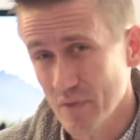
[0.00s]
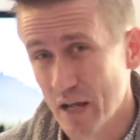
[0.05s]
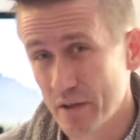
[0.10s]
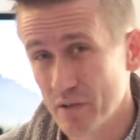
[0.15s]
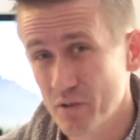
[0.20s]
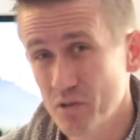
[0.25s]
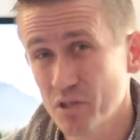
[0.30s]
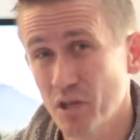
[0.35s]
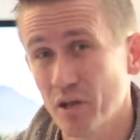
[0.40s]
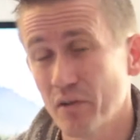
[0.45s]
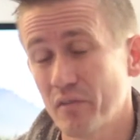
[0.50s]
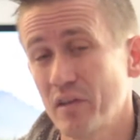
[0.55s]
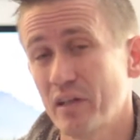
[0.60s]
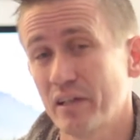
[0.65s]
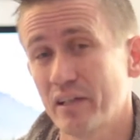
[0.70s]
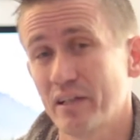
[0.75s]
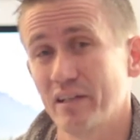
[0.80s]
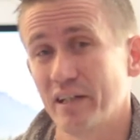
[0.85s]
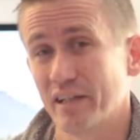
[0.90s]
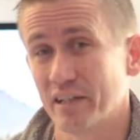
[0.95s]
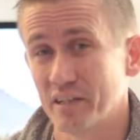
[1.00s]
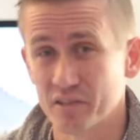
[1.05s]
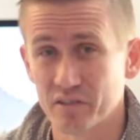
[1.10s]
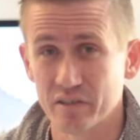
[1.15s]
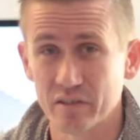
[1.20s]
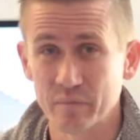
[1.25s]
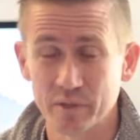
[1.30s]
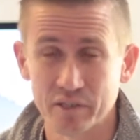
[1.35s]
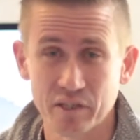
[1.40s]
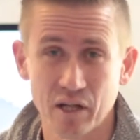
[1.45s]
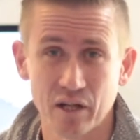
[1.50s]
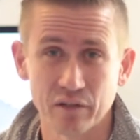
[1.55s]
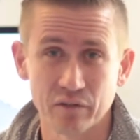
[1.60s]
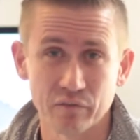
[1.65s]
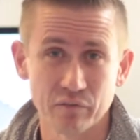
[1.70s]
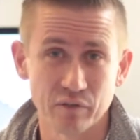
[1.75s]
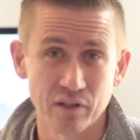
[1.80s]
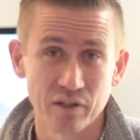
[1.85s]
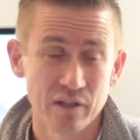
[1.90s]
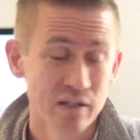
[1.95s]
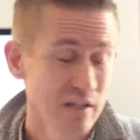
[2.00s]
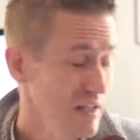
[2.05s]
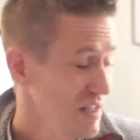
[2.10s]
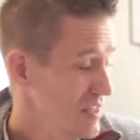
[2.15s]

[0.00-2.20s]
you start thinking like a cinematographer.